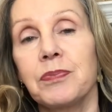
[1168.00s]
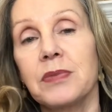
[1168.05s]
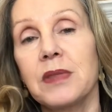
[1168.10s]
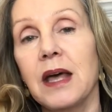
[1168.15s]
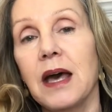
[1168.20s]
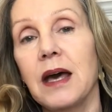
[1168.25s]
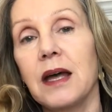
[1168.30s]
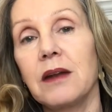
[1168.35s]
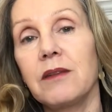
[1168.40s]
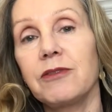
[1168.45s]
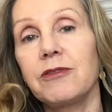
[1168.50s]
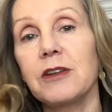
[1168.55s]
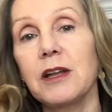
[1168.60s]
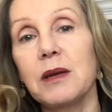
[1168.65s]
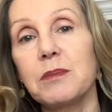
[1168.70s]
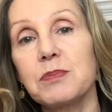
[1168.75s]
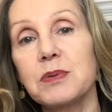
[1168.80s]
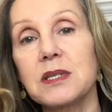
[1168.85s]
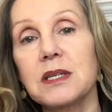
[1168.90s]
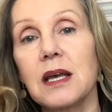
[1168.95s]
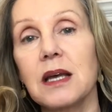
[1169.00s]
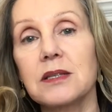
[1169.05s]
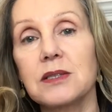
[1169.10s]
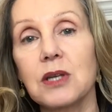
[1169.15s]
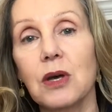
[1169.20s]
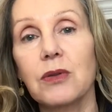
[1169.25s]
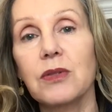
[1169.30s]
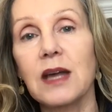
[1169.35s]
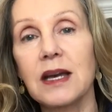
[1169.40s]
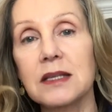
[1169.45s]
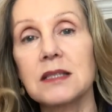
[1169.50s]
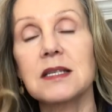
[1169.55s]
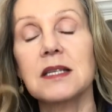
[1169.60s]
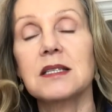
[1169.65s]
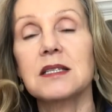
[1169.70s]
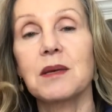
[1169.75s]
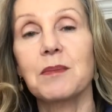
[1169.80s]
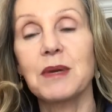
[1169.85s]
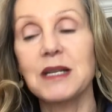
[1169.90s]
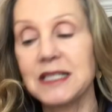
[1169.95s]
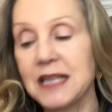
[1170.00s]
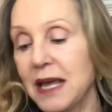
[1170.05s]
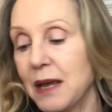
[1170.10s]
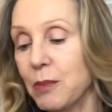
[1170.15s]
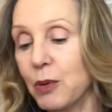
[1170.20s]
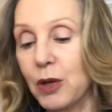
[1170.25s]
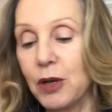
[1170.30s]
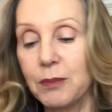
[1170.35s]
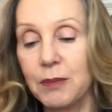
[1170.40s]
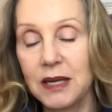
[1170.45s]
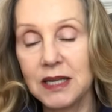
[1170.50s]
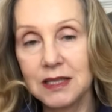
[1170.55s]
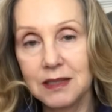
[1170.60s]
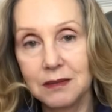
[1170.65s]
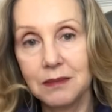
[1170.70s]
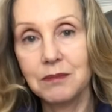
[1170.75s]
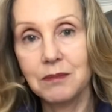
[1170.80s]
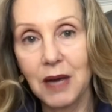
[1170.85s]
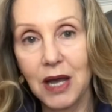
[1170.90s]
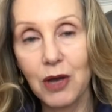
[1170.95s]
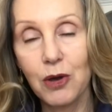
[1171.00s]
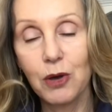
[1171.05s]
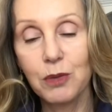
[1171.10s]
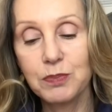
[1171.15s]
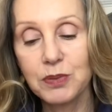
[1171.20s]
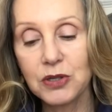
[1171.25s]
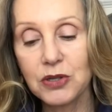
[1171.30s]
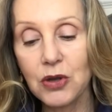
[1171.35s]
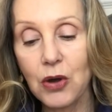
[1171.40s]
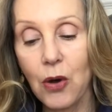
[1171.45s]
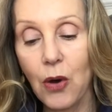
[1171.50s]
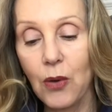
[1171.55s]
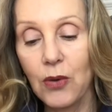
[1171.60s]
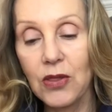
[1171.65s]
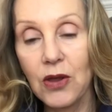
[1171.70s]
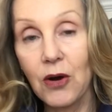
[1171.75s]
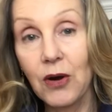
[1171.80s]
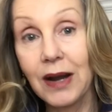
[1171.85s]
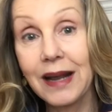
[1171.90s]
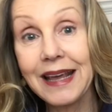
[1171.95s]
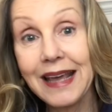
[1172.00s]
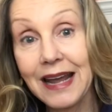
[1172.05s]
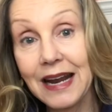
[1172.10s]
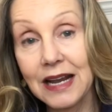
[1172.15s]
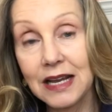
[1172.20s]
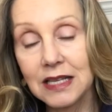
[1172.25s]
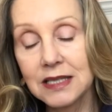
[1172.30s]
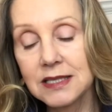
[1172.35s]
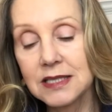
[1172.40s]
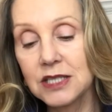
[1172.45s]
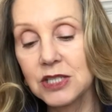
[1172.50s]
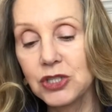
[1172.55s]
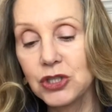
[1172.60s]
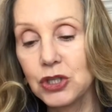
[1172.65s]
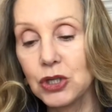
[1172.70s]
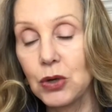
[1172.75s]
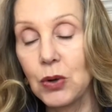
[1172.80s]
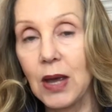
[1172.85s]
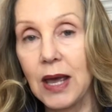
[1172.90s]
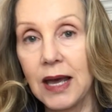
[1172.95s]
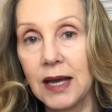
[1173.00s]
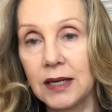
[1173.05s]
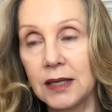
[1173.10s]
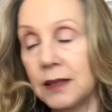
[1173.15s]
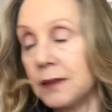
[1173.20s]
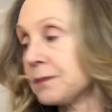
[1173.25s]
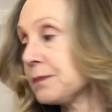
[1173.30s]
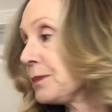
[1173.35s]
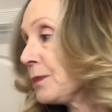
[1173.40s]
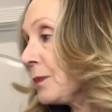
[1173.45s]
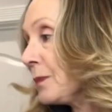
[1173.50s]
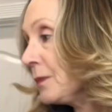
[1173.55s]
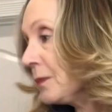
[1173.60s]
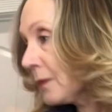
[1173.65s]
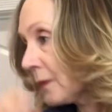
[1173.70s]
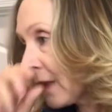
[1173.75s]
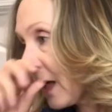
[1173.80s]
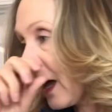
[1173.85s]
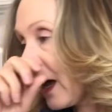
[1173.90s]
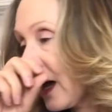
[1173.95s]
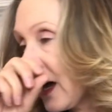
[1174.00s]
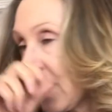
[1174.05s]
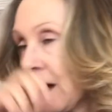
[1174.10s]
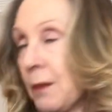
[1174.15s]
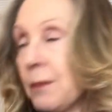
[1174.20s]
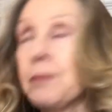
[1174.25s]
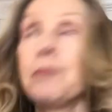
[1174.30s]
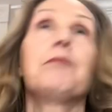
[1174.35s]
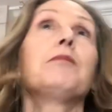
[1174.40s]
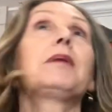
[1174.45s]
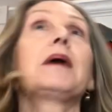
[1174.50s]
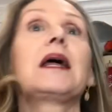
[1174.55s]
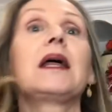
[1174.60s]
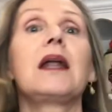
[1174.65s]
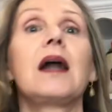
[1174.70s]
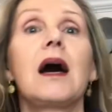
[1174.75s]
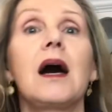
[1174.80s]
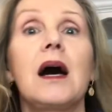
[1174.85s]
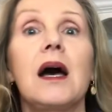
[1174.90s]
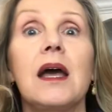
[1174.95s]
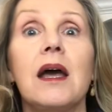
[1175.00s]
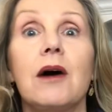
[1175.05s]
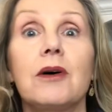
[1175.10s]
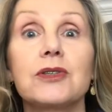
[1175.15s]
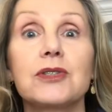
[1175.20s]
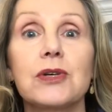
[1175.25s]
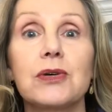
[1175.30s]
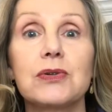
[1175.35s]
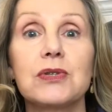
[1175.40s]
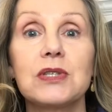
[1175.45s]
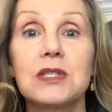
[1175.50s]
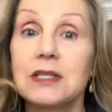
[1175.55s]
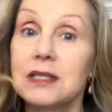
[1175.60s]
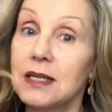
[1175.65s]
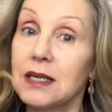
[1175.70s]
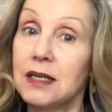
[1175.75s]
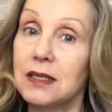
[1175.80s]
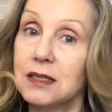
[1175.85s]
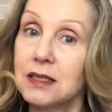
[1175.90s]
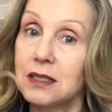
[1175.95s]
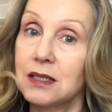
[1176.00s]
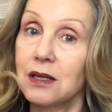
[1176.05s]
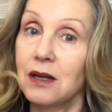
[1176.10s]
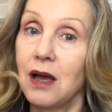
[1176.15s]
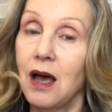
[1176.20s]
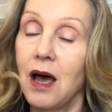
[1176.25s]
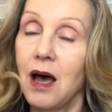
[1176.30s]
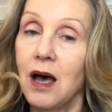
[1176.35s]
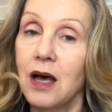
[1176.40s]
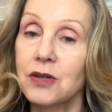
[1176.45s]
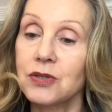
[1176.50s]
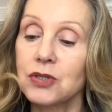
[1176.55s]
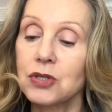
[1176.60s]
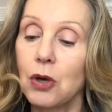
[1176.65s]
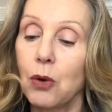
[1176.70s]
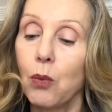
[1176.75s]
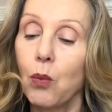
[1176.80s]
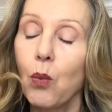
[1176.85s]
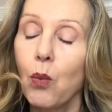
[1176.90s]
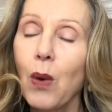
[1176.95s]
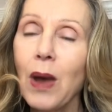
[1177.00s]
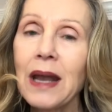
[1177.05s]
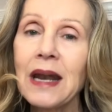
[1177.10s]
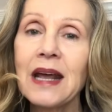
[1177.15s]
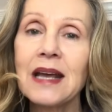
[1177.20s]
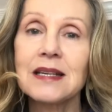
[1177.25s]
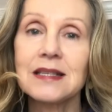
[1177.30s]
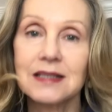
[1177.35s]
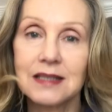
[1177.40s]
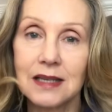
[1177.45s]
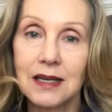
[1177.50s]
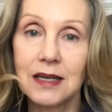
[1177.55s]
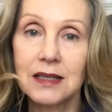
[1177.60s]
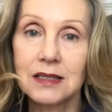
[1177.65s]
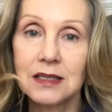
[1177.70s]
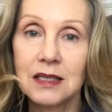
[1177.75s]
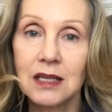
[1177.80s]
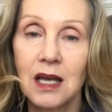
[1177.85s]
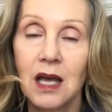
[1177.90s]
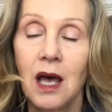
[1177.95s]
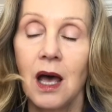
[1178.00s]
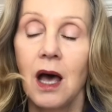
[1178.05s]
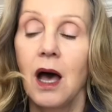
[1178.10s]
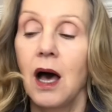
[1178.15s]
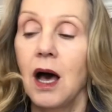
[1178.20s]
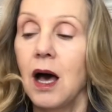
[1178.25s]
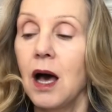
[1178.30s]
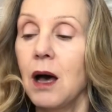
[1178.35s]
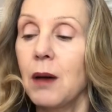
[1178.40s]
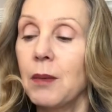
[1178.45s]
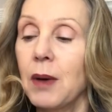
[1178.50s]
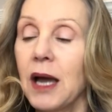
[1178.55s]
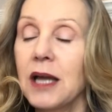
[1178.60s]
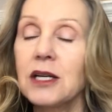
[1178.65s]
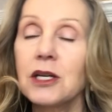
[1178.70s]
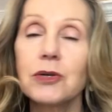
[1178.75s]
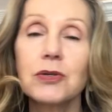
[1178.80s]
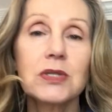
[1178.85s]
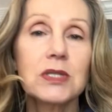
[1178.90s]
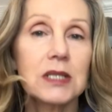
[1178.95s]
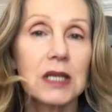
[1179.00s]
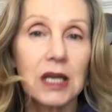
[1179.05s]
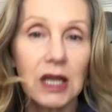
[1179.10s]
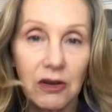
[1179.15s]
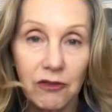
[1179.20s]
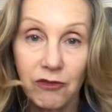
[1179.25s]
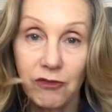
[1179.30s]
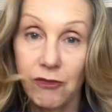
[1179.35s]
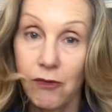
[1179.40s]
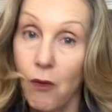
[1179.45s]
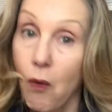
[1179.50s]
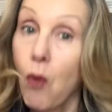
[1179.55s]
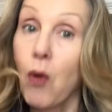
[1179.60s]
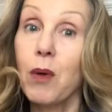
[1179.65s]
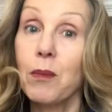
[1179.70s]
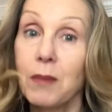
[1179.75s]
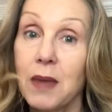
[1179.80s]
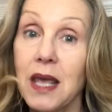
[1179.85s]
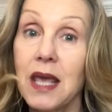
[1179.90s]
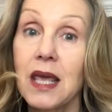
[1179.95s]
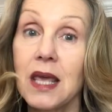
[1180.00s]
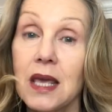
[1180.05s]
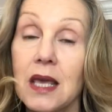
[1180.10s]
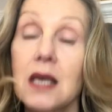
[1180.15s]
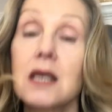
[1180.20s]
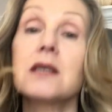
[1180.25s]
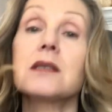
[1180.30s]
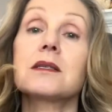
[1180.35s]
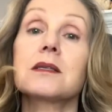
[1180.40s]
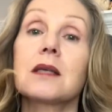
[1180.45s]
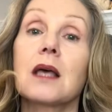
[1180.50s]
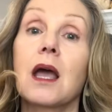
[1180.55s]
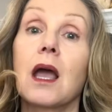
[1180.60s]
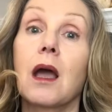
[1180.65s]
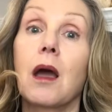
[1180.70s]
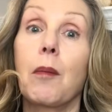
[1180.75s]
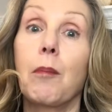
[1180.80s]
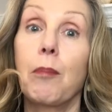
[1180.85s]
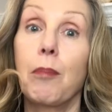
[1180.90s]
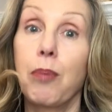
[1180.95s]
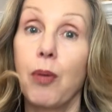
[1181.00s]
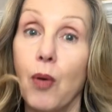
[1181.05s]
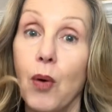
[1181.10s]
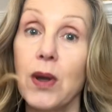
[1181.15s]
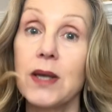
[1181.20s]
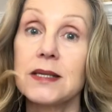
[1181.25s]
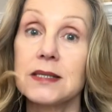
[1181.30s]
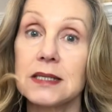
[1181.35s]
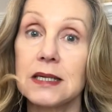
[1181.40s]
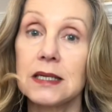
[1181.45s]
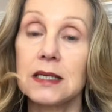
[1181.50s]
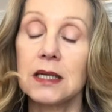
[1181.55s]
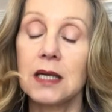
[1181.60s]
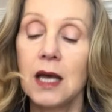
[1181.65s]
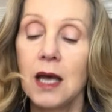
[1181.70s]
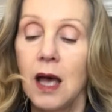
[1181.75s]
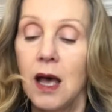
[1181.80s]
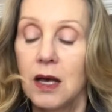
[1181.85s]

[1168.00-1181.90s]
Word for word: that flips. So that sits on my table and my, my hoops go in there. And again, I can stitch two-handed, um, but I also sit. Uh, so when I sit, um, I know sitting for me is like poison.